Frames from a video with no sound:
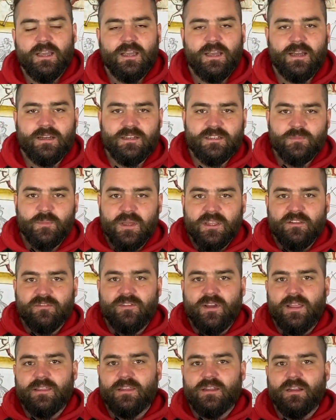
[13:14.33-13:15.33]
And despite the
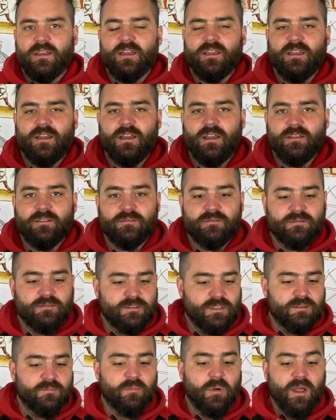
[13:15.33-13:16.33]
fact that I
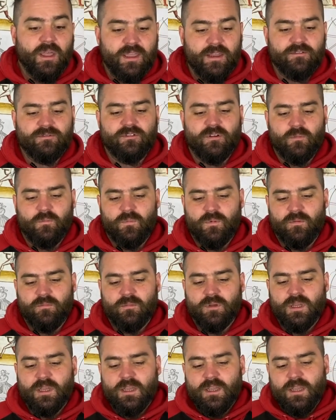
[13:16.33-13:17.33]
did buy it from
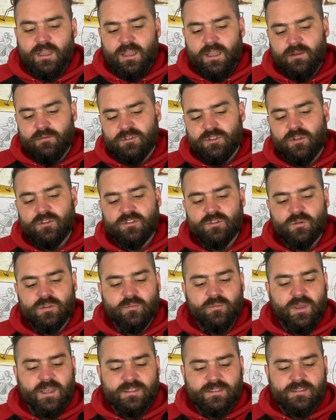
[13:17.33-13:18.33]
them, it was also on
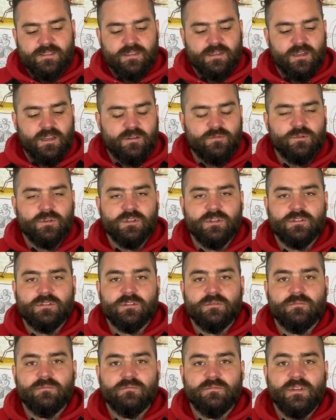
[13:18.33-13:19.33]
the basis that I
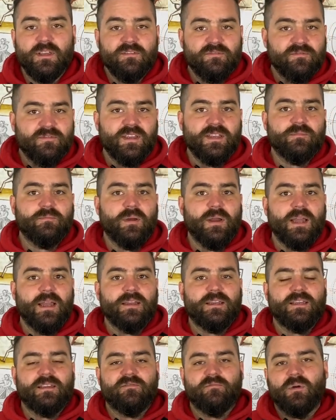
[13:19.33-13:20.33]
would give
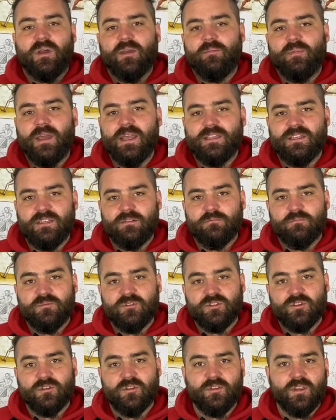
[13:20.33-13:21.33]
feedback, give my opinion,
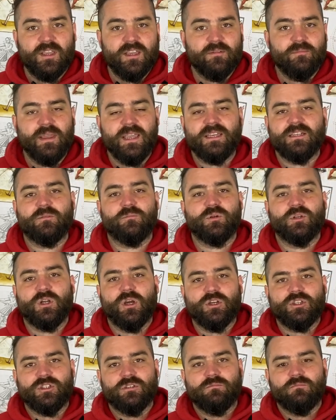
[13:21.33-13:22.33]
so that they could make it a
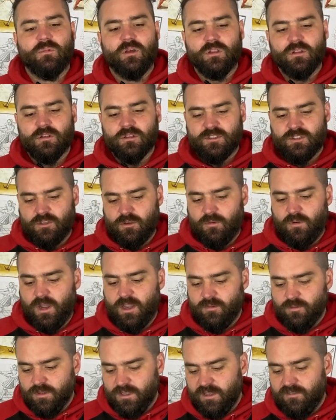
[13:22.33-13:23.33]
production model. So
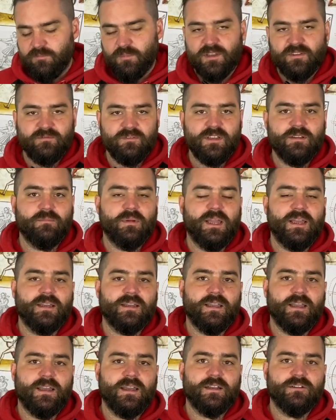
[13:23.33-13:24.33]
I will give my
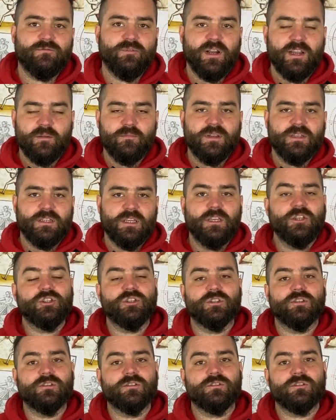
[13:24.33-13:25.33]
feedback and
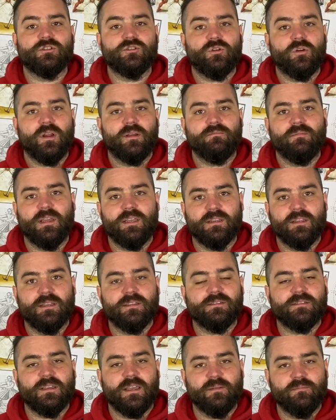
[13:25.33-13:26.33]
recommendations to try and make
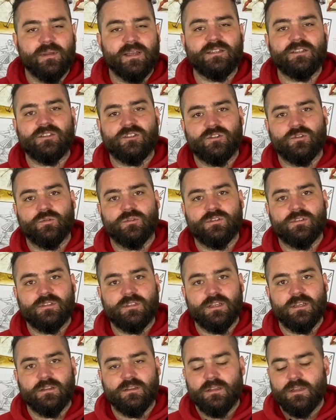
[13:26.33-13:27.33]
this a better sword
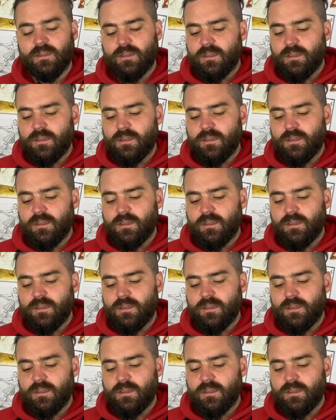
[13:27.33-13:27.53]
still.